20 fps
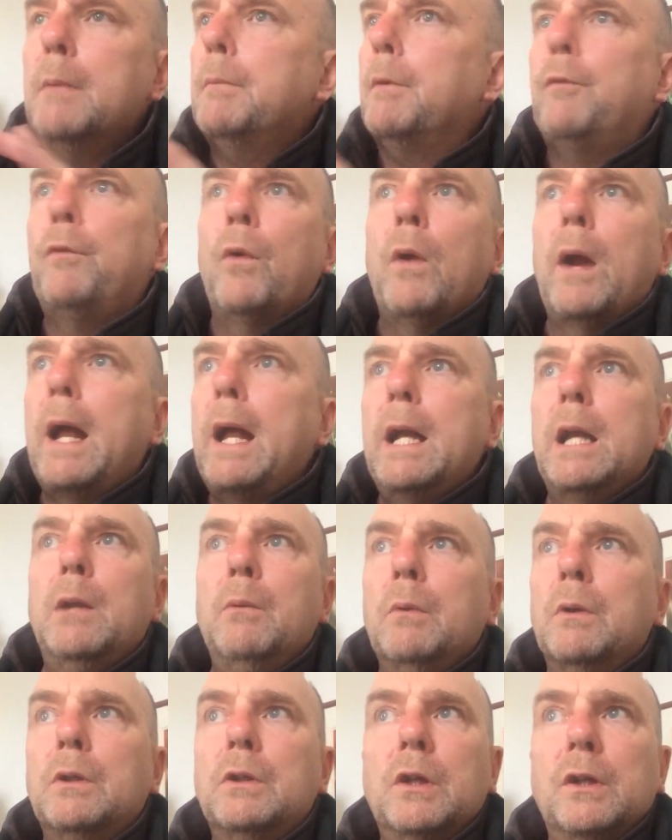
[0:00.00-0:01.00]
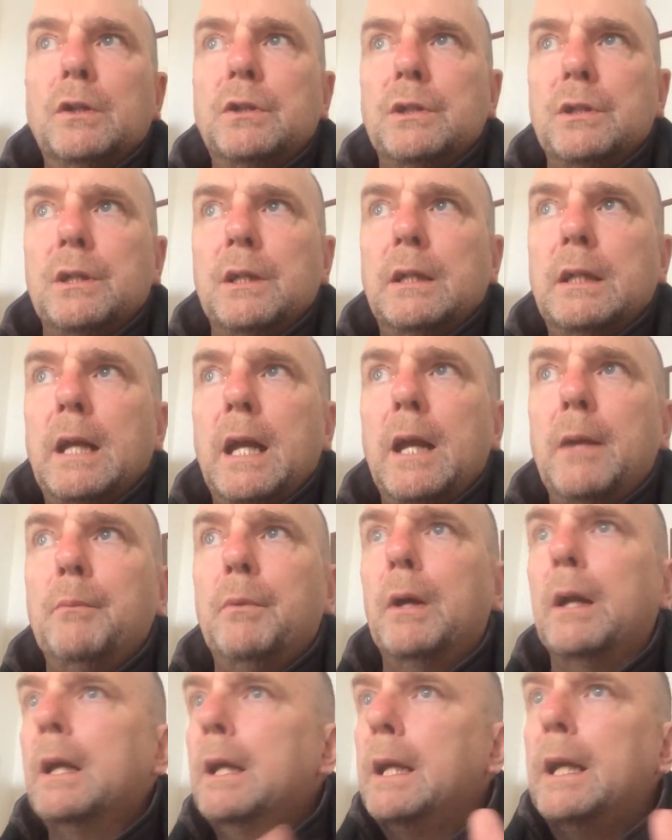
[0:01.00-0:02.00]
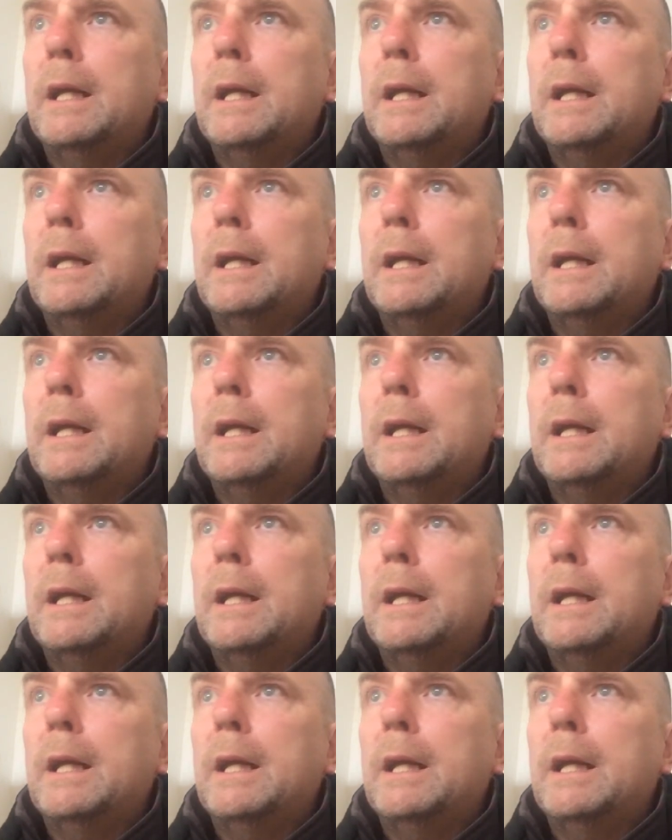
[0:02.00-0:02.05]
before anyone touches a camera.